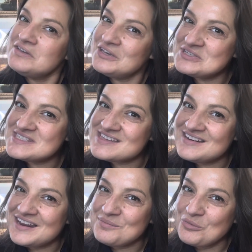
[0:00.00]
Good
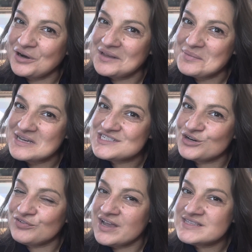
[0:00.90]
Sunday morning, my dear
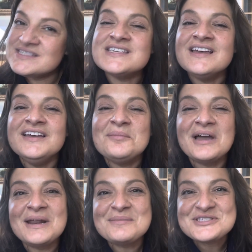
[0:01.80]
friends. My
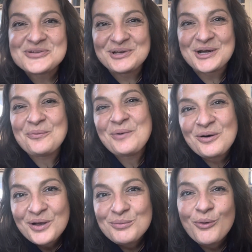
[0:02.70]
name is Sarita.
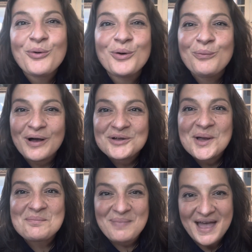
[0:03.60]

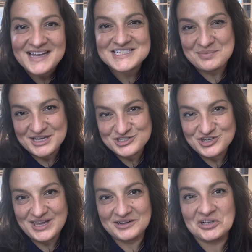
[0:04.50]
Welcome back to my
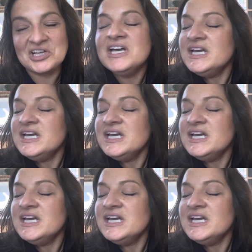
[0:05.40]
channel.